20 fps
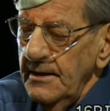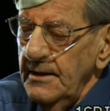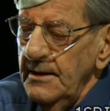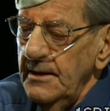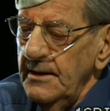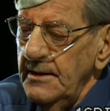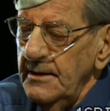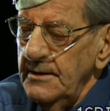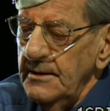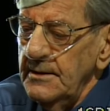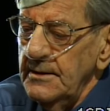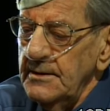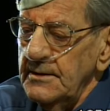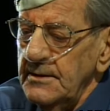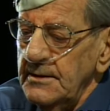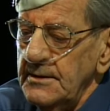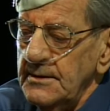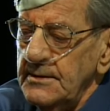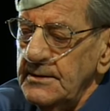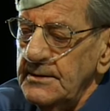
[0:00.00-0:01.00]
uh,
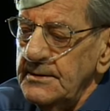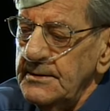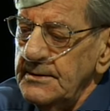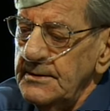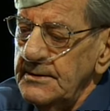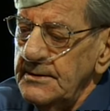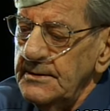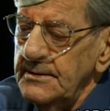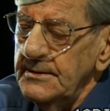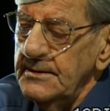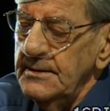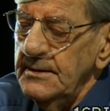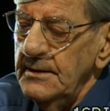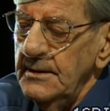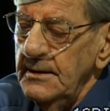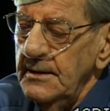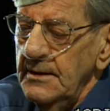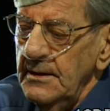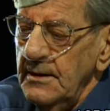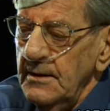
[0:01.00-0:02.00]

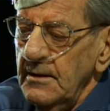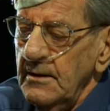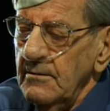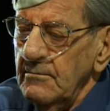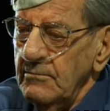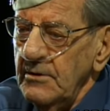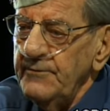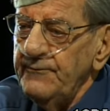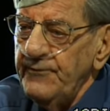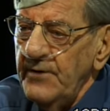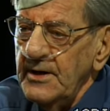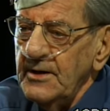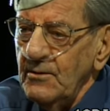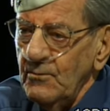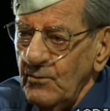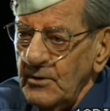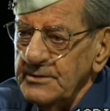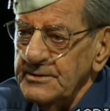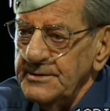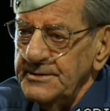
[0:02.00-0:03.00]
we finally won the
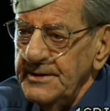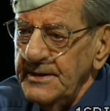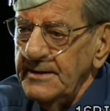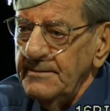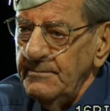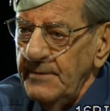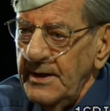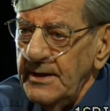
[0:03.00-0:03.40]
damn battle.